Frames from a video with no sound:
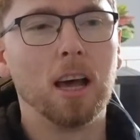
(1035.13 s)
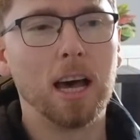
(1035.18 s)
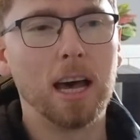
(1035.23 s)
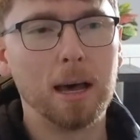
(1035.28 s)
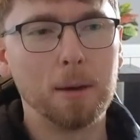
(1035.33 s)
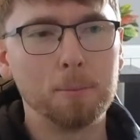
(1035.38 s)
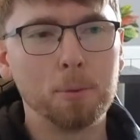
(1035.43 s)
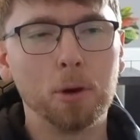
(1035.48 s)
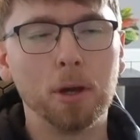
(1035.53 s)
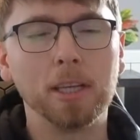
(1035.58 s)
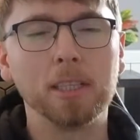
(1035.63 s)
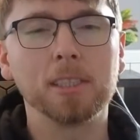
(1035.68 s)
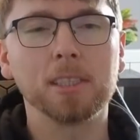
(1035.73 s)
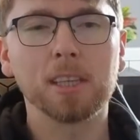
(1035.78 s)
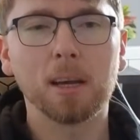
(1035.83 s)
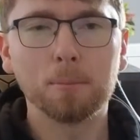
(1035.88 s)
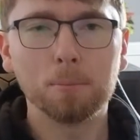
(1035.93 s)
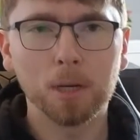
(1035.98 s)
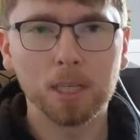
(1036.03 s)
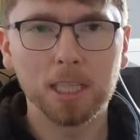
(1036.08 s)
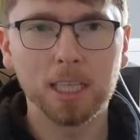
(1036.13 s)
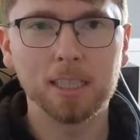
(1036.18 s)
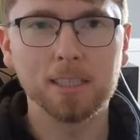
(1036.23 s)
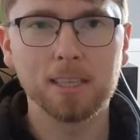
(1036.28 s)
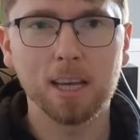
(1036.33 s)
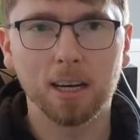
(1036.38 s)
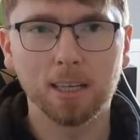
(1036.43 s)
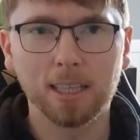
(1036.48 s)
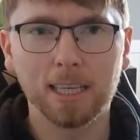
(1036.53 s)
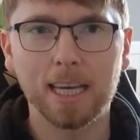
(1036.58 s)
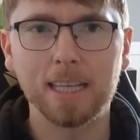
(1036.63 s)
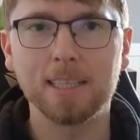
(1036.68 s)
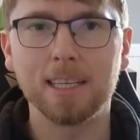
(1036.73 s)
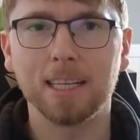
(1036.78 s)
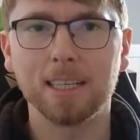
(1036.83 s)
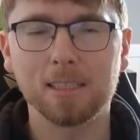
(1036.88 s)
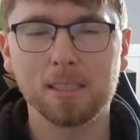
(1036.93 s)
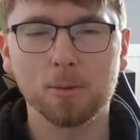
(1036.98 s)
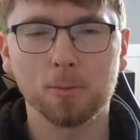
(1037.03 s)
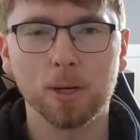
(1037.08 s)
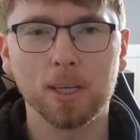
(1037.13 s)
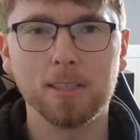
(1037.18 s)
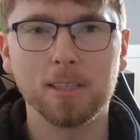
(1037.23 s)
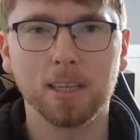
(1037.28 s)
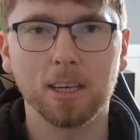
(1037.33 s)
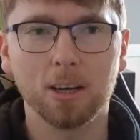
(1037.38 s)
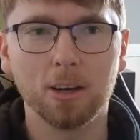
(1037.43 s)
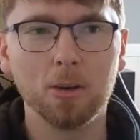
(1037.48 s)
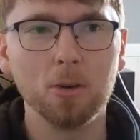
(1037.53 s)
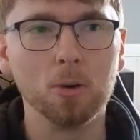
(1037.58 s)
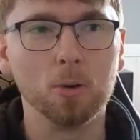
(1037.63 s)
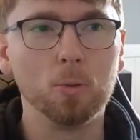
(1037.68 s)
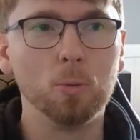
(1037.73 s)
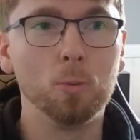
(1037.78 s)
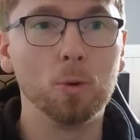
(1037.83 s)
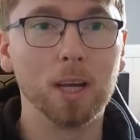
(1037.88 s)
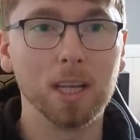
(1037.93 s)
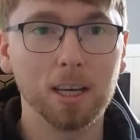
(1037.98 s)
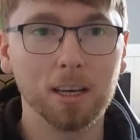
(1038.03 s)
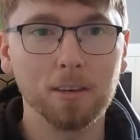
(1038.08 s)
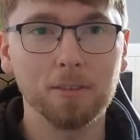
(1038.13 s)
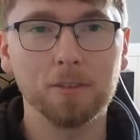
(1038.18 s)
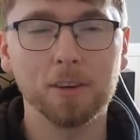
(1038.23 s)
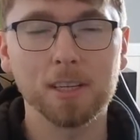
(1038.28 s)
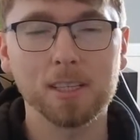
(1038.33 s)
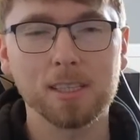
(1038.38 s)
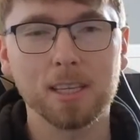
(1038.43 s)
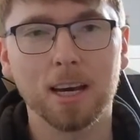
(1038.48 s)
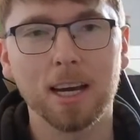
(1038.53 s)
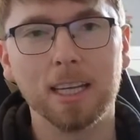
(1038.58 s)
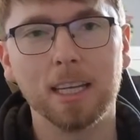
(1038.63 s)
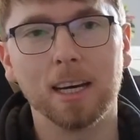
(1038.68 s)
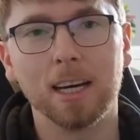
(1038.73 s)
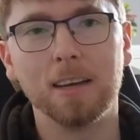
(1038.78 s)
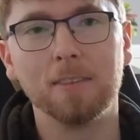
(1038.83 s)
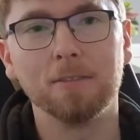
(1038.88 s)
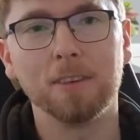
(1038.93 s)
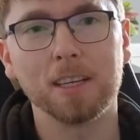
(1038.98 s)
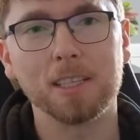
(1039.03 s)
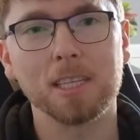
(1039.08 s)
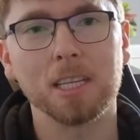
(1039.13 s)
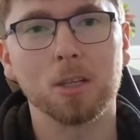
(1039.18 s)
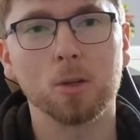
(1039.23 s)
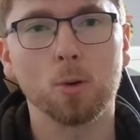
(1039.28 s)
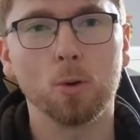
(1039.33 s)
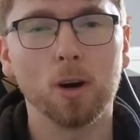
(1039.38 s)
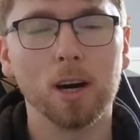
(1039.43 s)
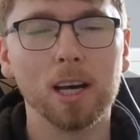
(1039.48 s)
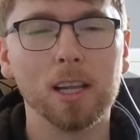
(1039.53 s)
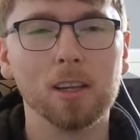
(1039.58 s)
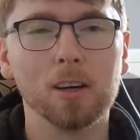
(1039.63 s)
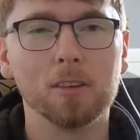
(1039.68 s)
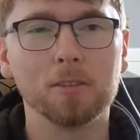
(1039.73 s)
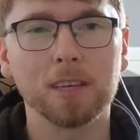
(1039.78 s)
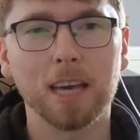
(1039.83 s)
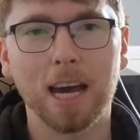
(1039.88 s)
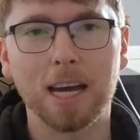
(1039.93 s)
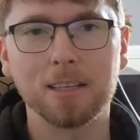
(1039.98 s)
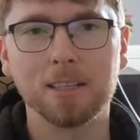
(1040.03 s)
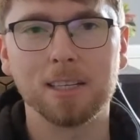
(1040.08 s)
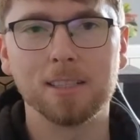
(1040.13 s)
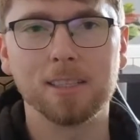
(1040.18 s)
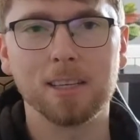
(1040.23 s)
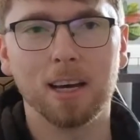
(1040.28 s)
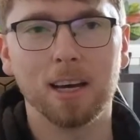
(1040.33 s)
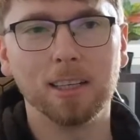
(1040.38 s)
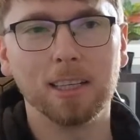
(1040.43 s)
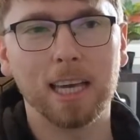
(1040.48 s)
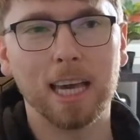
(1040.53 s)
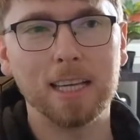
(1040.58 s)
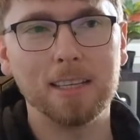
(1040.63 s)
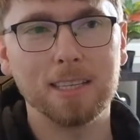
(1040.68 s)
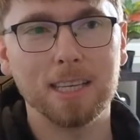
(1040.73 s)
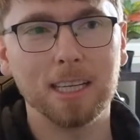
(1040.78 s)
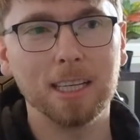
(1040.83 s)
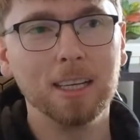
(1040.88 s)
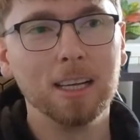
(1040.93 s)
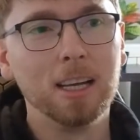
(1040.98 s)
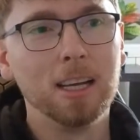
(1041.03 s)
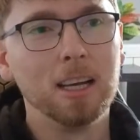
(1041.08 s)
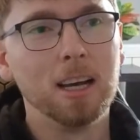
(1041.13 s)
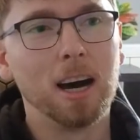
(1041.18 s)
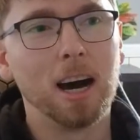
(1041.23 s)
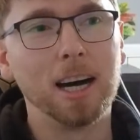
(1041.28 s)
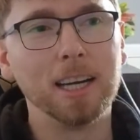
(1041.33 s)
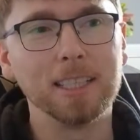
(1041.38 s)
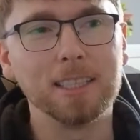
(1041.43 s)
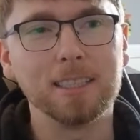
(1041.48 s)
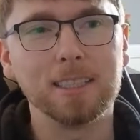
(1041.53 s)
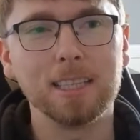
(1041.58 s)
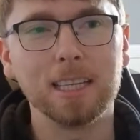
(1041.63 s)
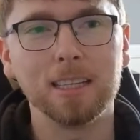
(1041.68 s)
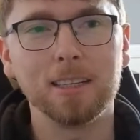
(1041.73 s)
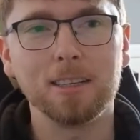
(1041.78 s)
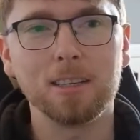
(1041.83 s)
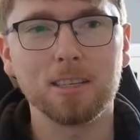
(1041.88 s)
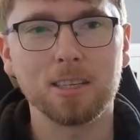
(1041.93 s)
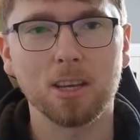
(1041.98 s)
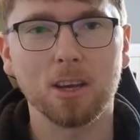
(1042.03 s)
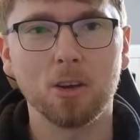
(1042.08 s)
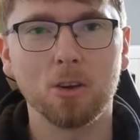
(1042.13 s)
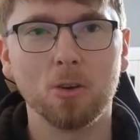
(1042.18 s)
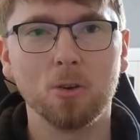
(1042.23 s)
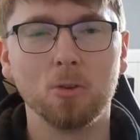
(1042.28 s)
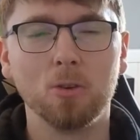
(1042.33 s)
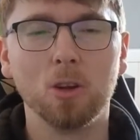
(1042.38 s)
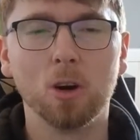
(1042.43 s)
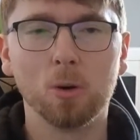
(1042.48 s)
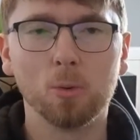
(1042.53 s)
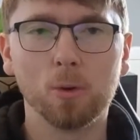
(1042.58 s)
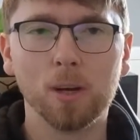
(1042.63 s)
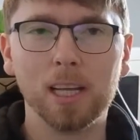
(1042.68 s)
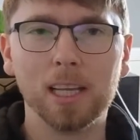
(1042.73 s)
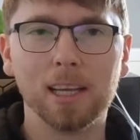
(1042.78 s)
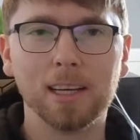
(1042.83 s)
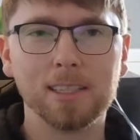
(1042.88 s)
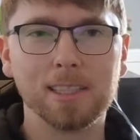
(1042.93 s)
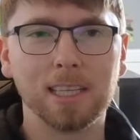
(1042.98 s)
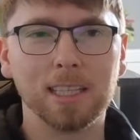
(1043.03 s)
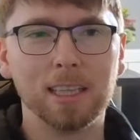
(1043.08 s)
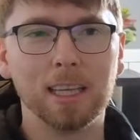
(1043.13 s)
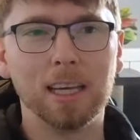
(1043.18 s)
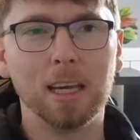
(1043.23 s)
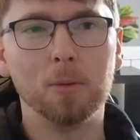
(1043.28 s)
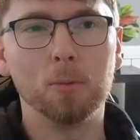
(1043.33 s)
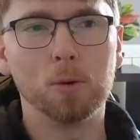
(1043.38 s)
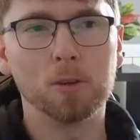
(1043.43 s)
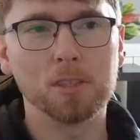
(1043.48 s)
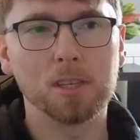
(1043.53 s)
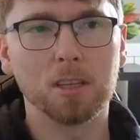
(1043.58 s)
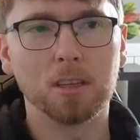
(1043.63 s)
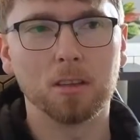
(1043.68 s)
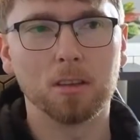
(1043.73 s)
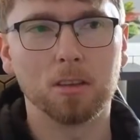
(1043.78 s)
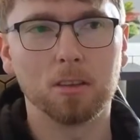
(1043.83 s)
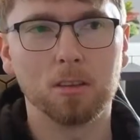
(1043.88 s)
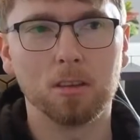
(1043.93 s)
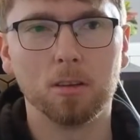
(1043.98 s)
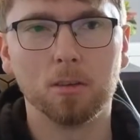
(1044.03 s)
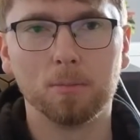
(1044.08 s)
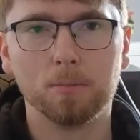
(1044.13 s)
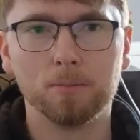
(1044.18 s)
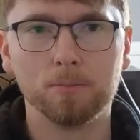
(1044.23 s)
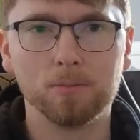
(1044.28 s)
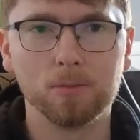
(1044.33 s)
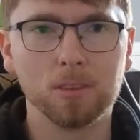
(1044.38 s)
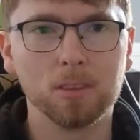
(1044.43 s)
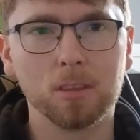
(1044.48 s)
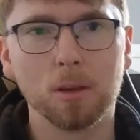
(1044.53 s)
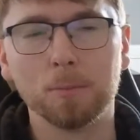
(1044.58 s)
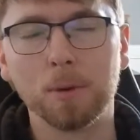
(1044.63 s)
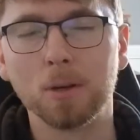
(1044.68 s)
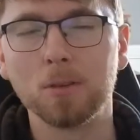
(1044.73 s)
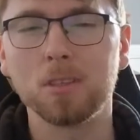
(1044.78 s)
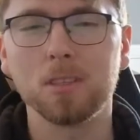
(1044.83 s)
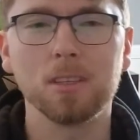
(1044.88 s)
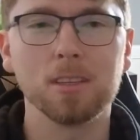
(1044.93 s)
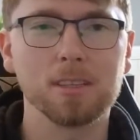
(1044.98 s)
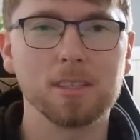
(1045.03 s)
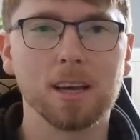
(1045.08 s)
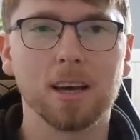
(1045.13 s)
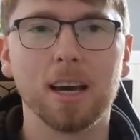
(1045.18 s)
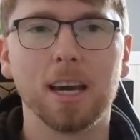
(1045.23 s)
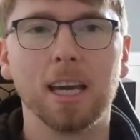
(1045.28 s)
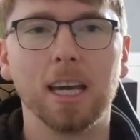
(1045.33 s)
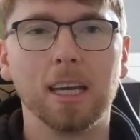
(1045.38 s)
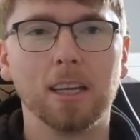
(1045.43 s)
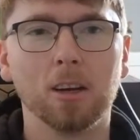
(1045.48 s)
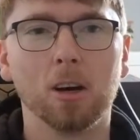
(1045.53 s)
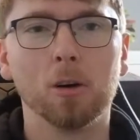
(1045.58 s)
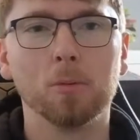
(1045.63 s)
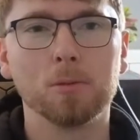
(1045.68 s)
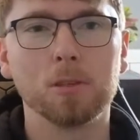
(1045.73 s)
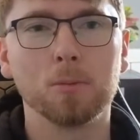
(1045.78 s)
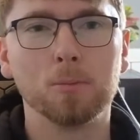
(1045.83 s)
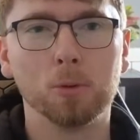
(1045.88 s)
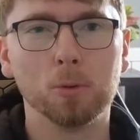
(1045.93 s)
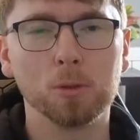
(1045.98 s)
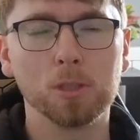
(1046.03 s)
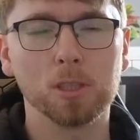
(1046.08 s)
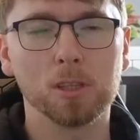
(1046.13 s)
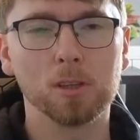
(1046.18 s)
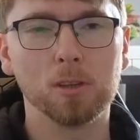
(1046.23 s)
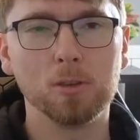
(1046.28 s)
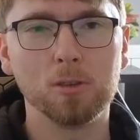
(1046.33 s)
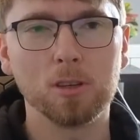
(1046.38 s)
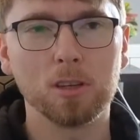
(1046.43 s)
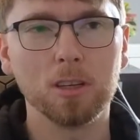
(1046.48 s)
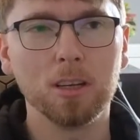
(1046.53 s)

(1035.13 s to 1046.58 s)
putting some money into ungating is the way to go. When I first started, I invested quite a lot of cash into ungating. I did so not realizing that it wasn't the most desired optimal solution.